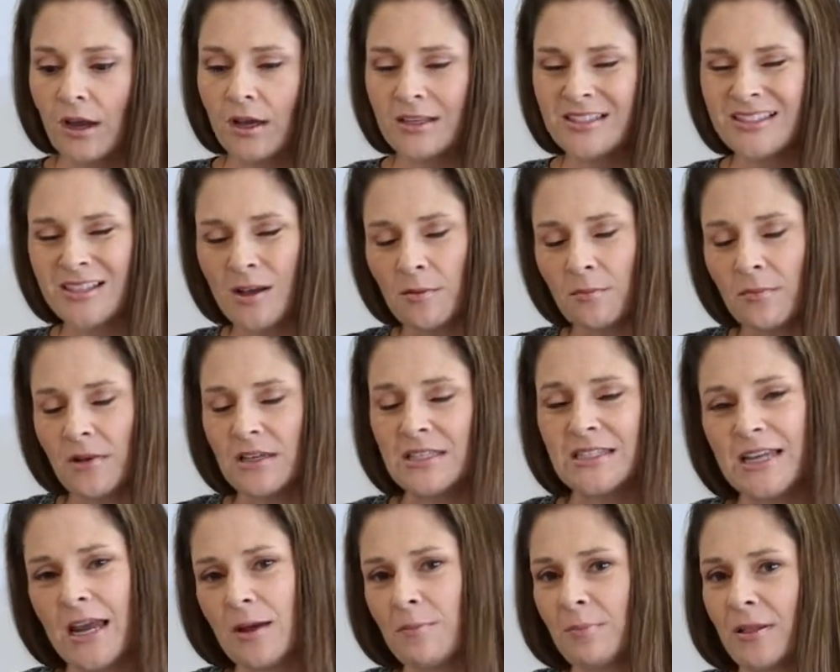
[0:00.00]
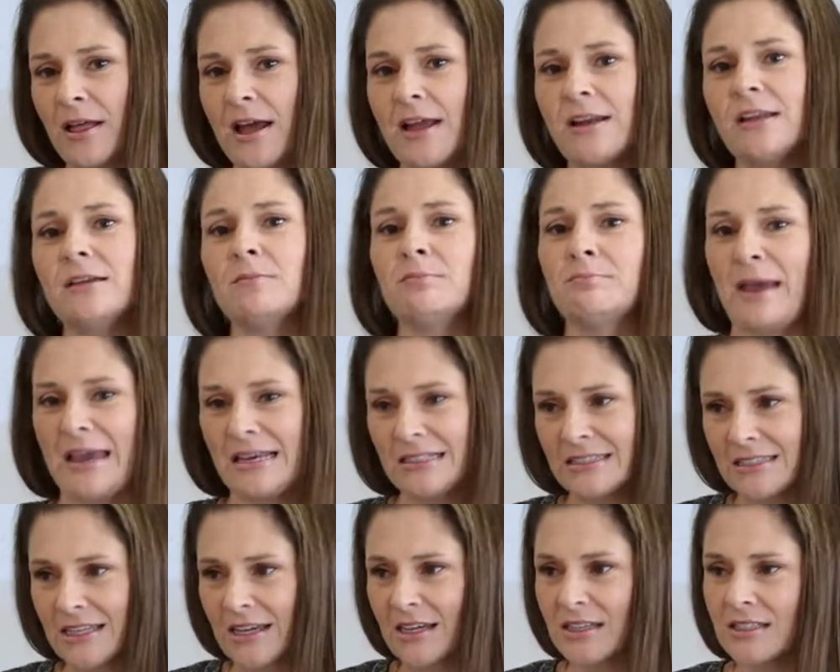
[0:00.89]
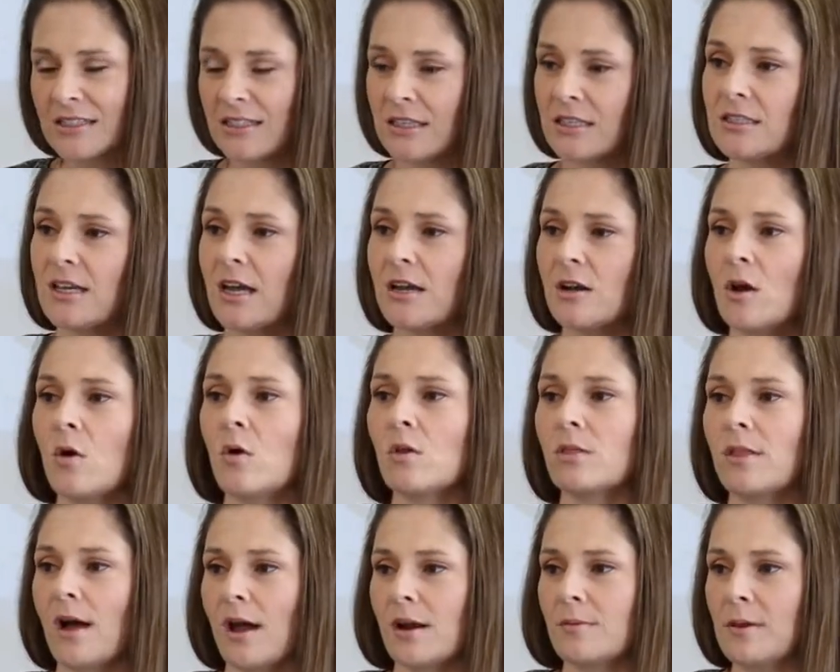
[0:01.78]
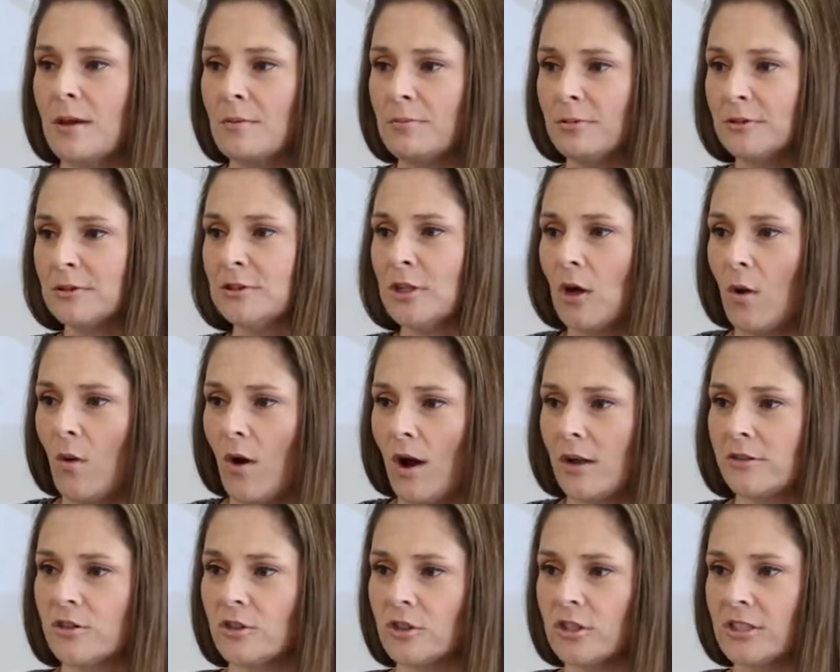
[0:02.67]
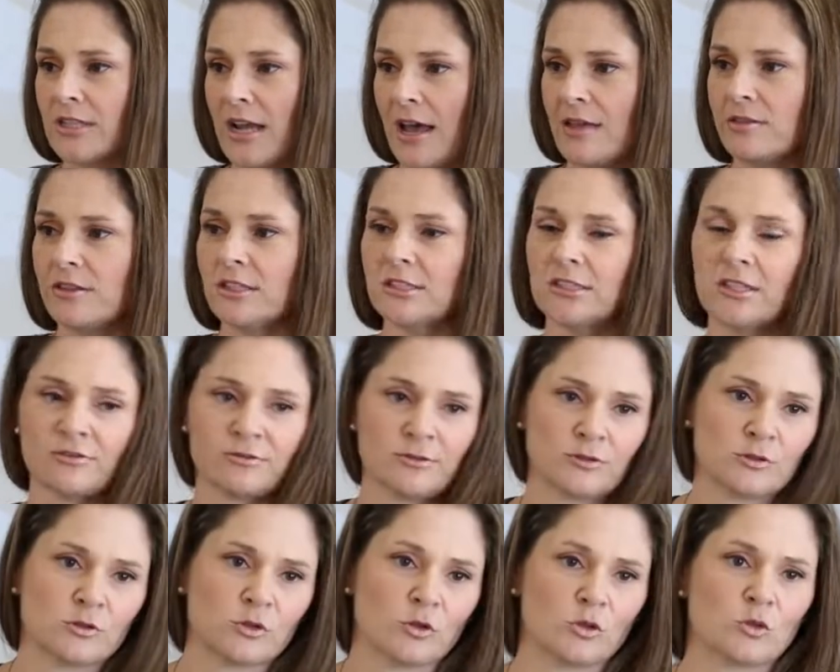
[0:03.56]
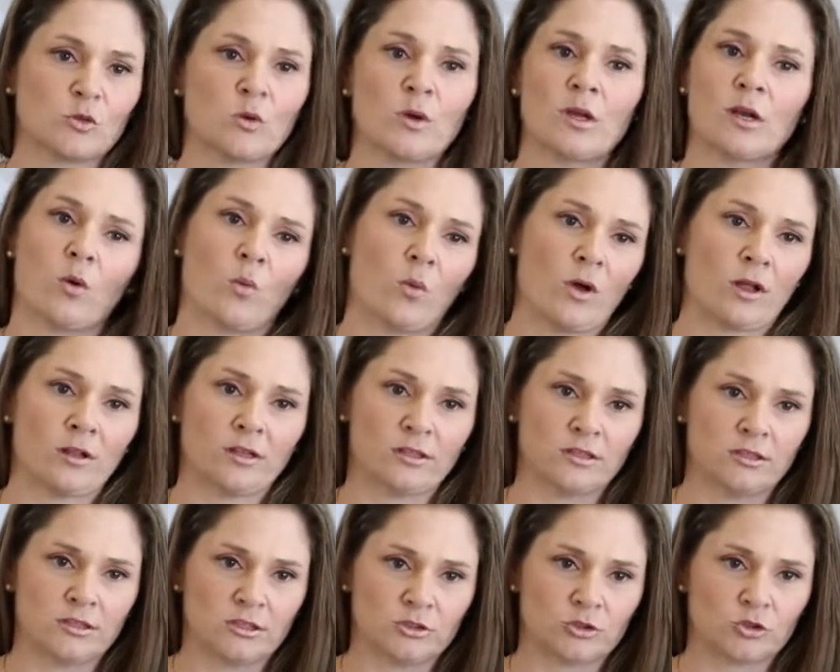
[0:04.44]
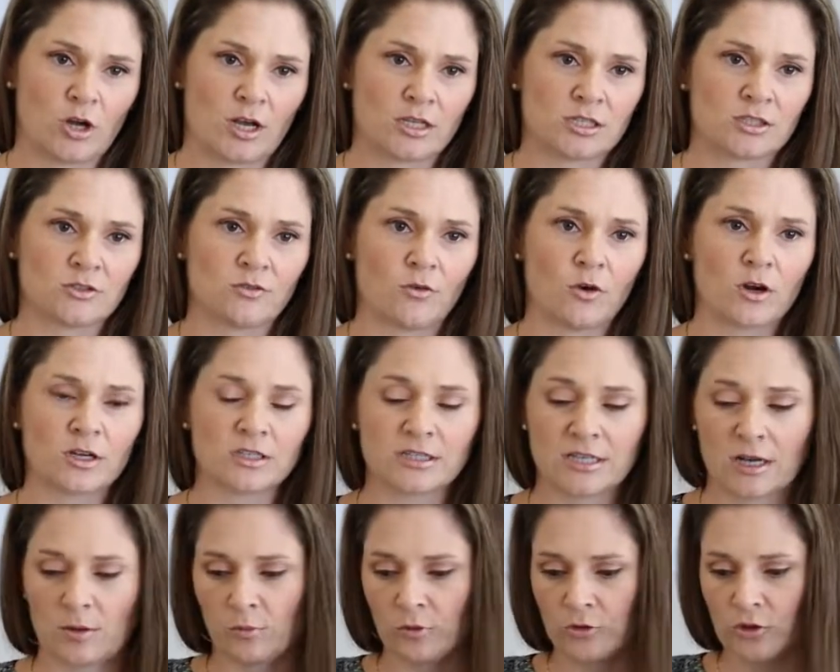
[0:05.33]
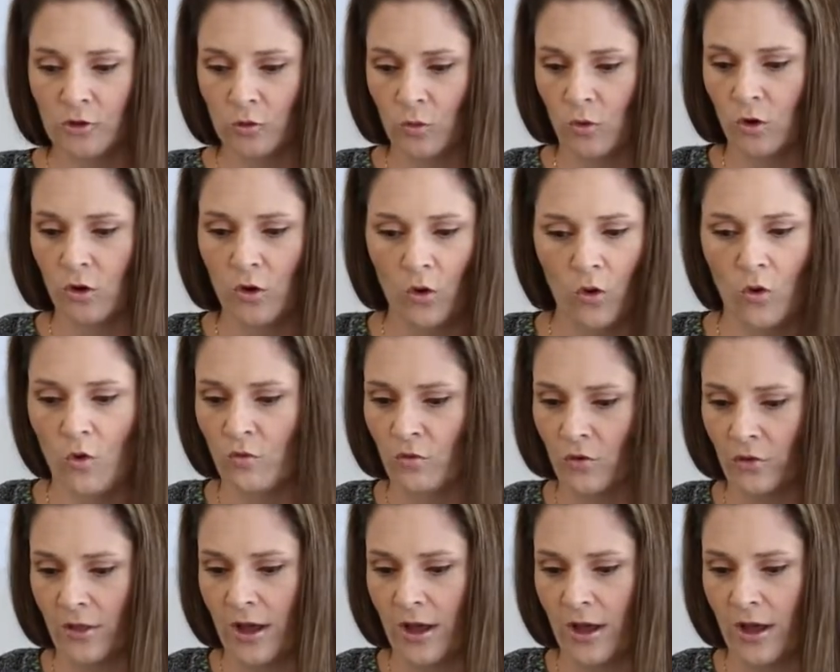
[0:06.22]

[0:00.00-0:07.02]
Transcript: Some estate planning basics, because I know a lot of people don't understand the difference between a will and a trust, for example, so we'll go over